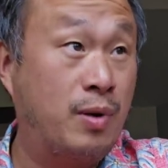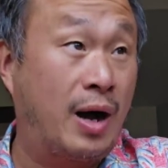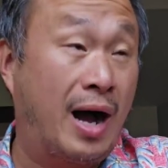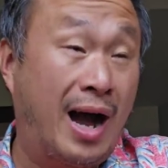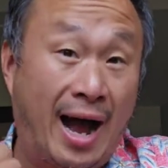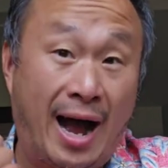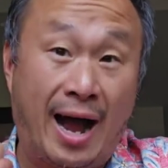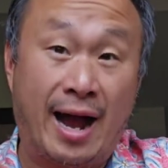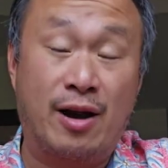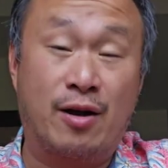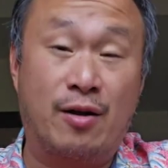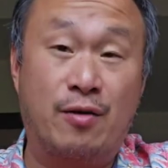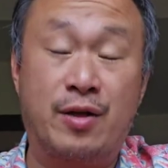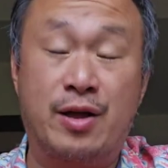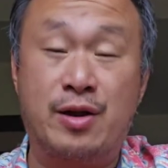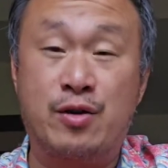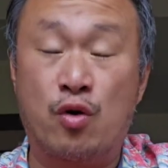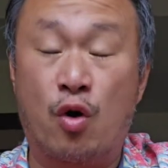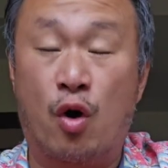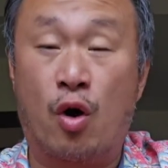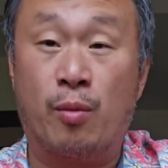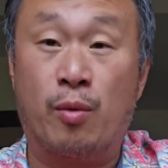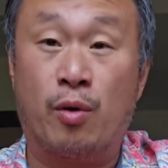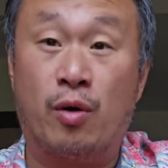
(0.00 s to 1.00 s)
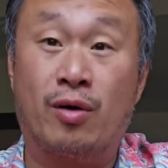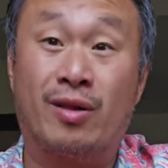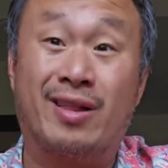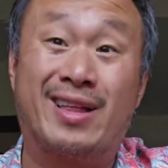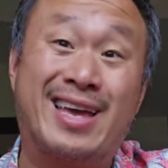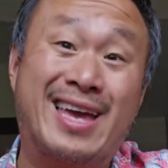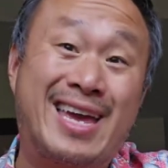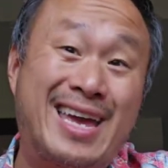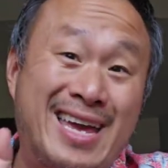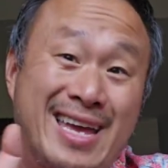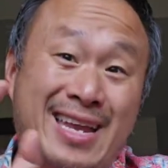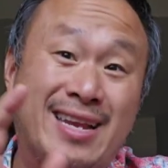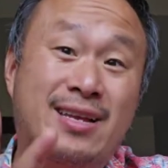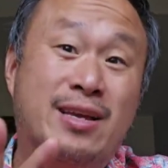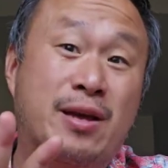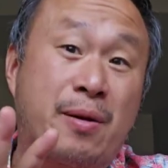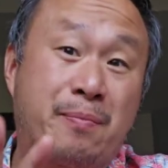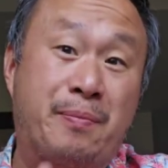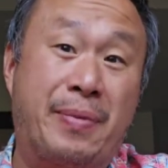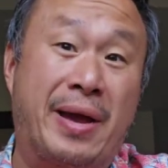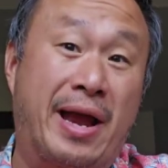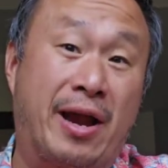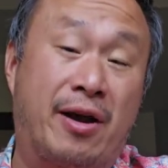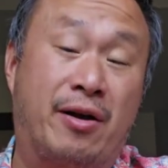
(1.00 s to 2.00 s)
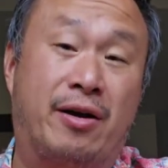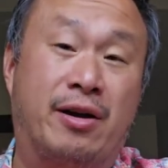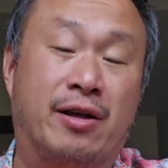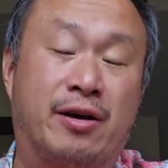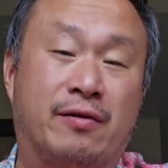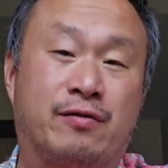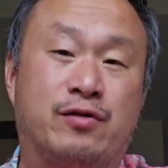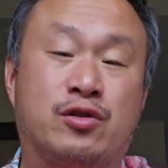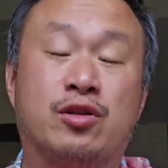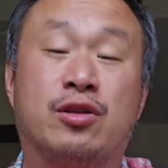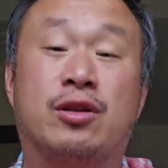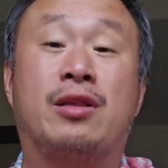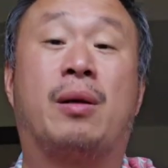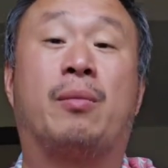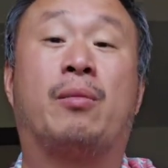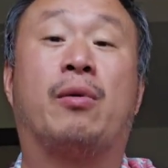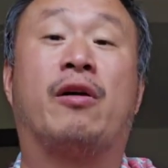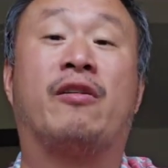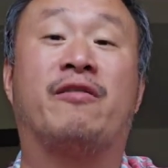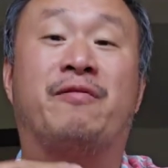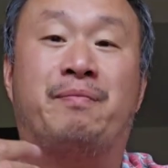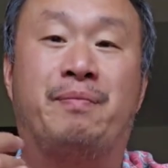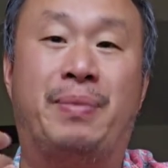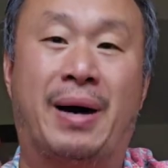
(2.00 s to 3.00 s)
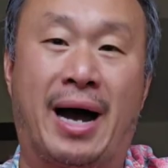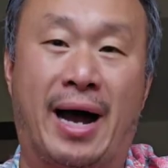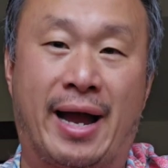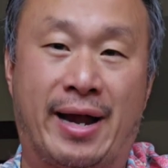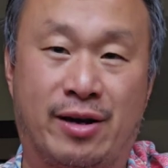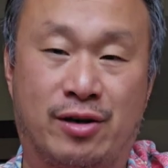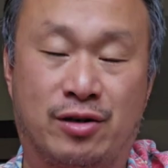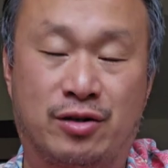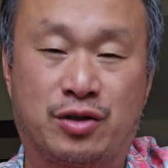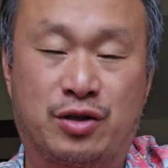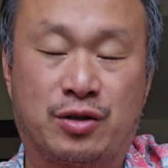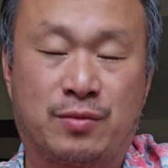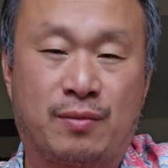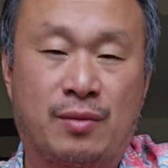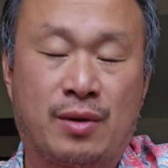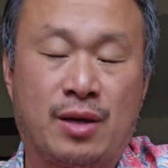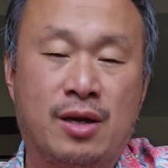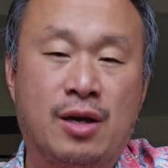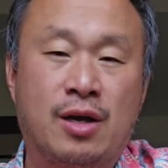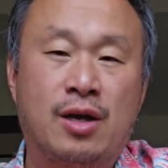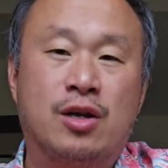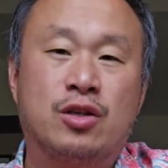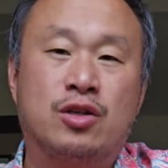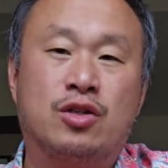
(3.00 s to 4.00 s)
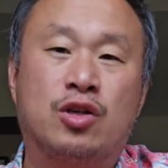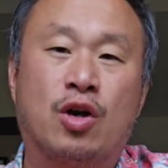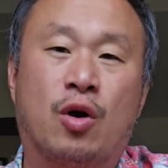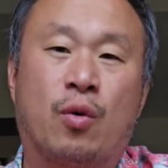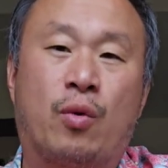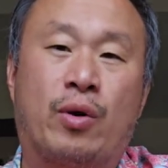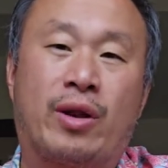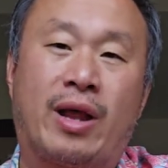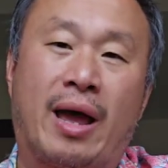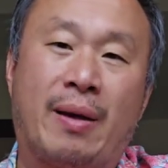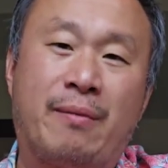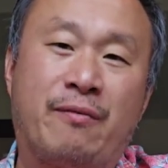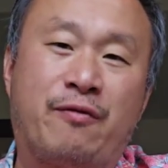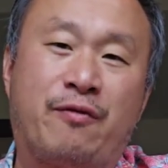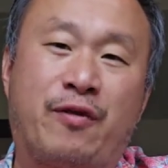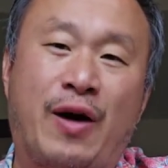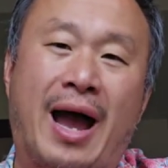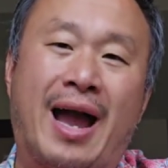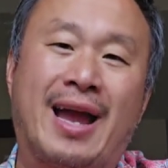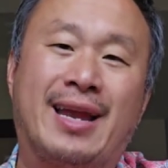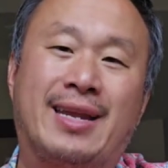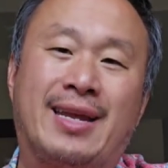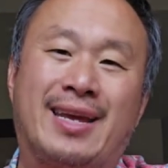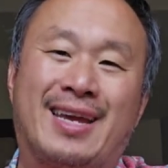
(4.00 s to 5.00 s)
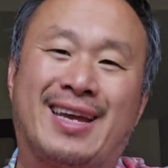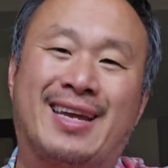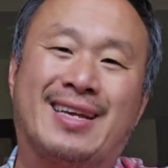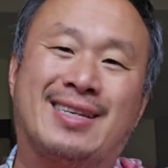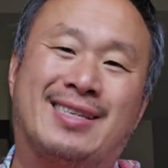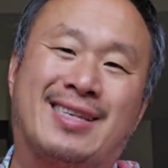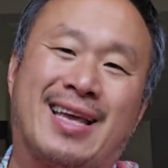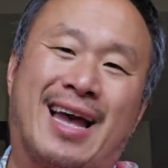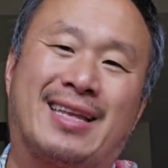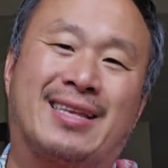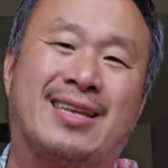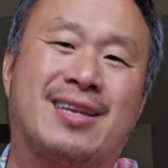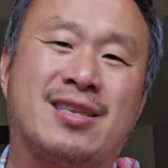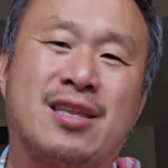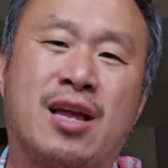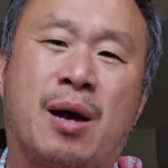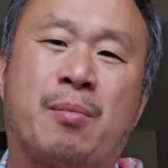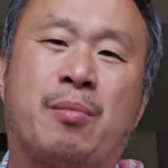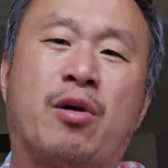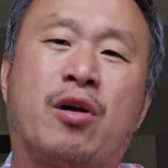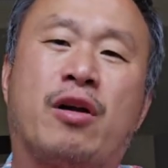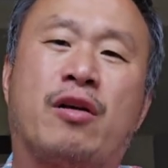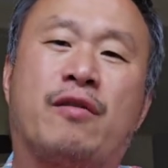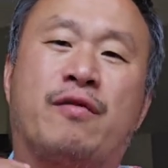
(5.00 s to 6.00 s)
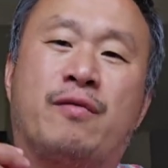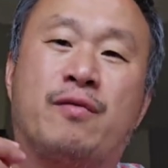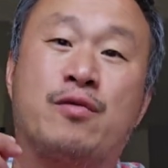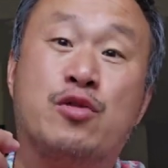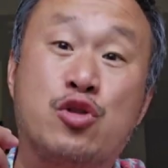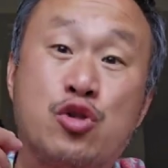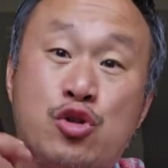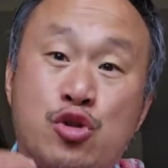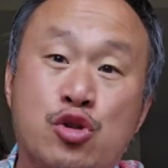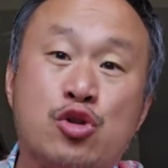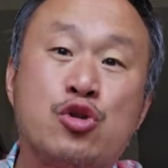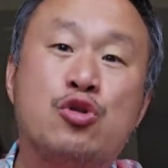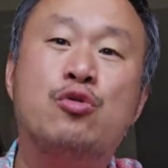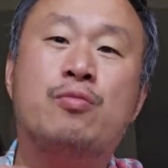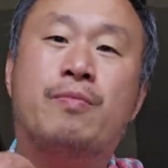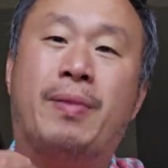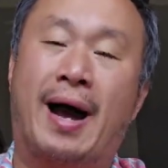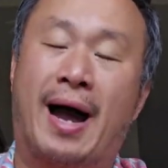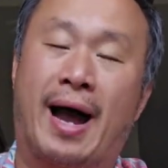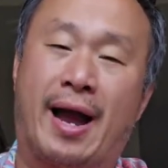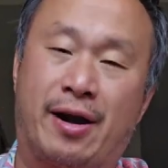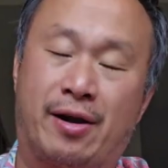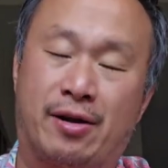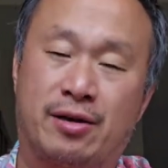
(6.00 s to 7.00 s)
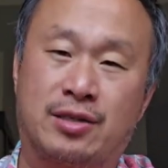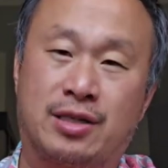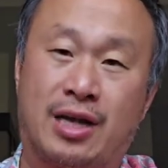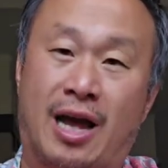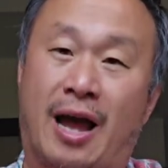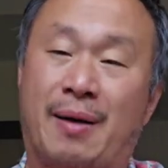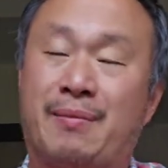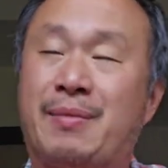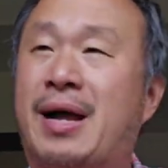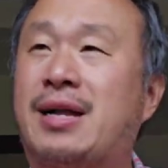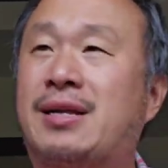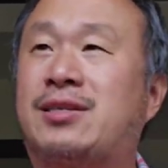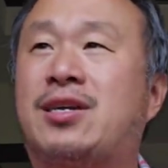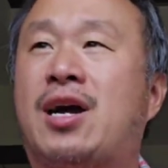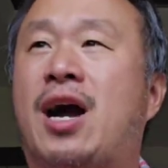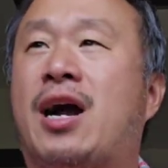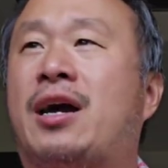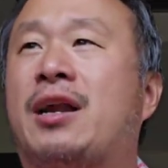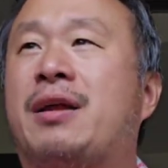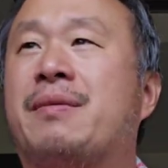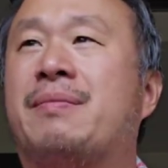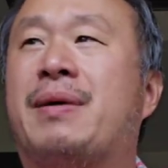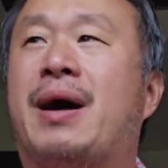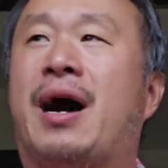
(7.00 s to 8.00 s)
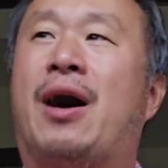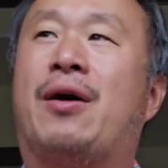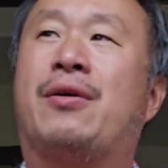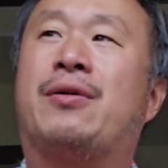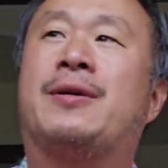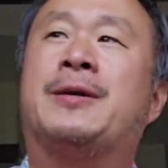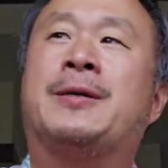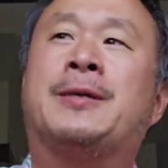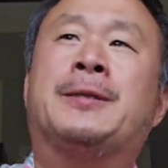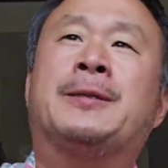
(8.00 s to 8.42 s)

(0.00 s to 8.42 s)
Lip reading: higher than normal in comparative to the number of buyers. So what I'm finding is that the number of new buyers, I'm not talking about